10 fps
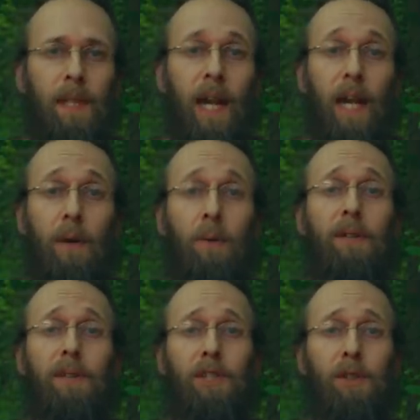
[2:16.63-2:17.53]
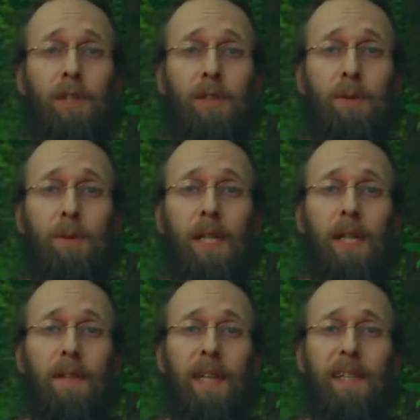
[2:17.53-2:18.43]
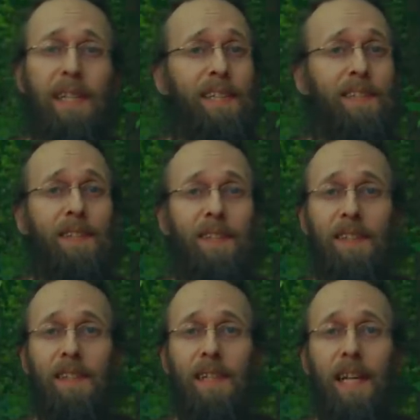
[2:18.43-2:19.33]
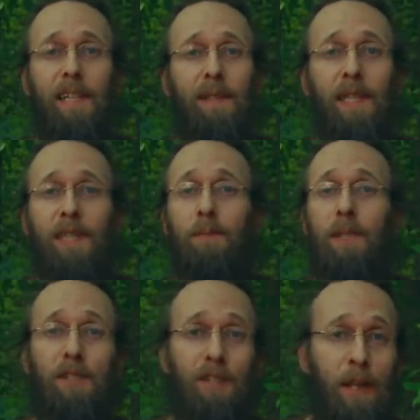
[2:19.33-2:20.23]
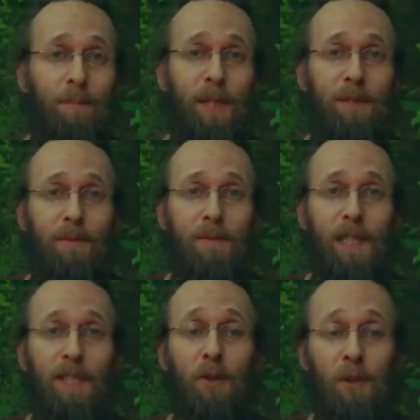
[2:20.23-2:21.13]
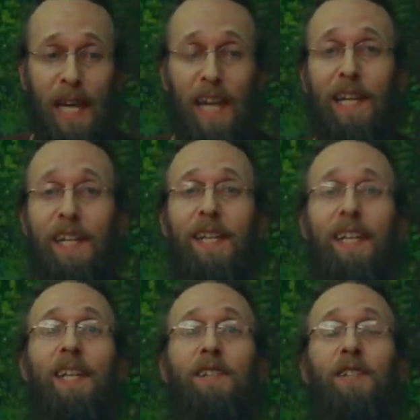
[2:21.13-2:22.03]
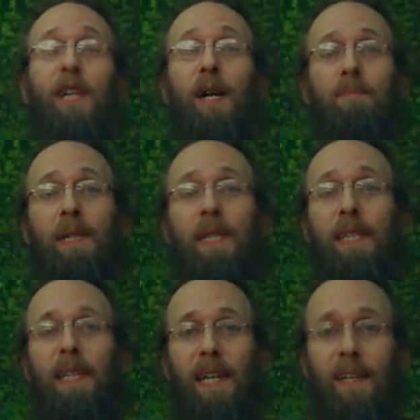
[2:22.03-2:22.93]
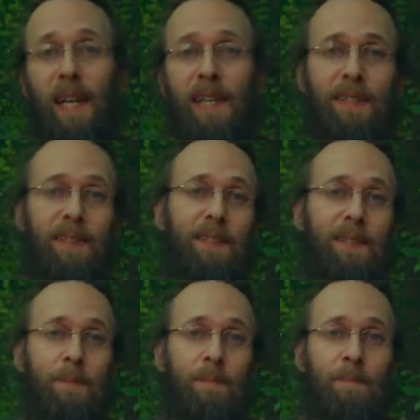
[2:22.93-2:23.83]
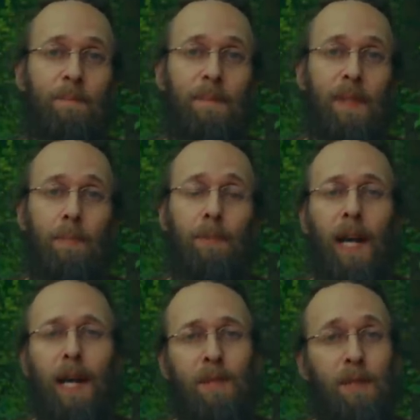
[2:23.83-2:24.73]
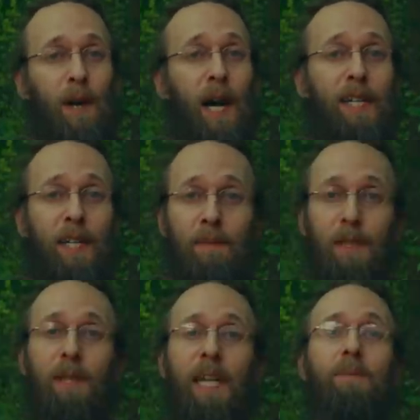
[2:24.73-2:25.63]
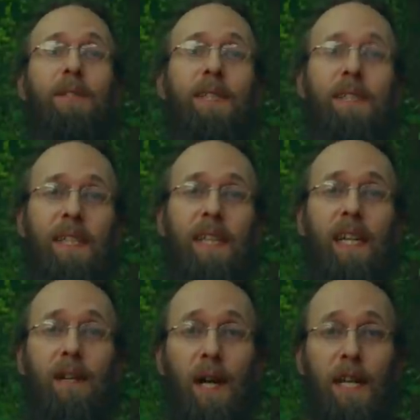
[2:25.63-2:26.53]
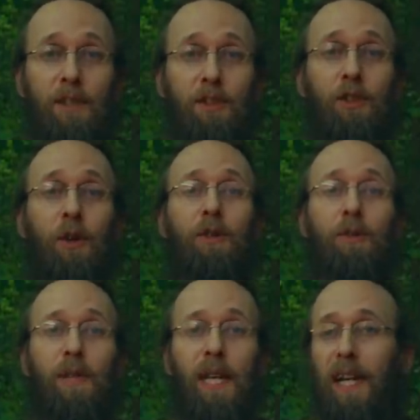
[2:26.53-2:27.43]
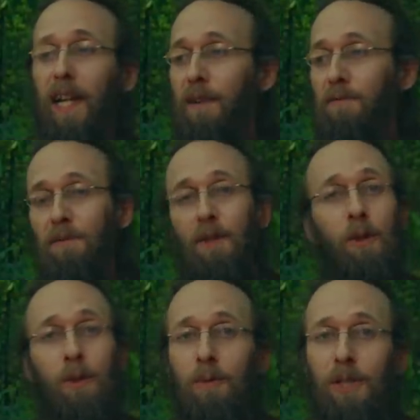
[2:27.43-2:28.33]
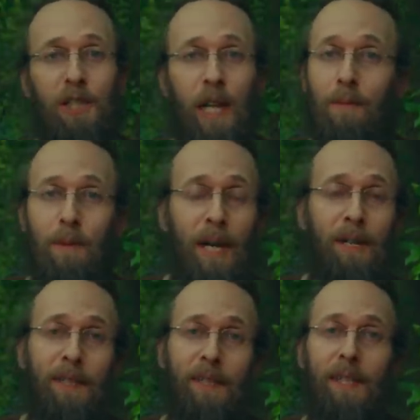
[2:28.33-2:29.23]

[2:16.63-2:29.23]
And I want to assure you that it isn't anything to be ashamed of. It's okay to not be enlightened. And perhaps if I can be okay with it, if I can show you that I have no shame about it,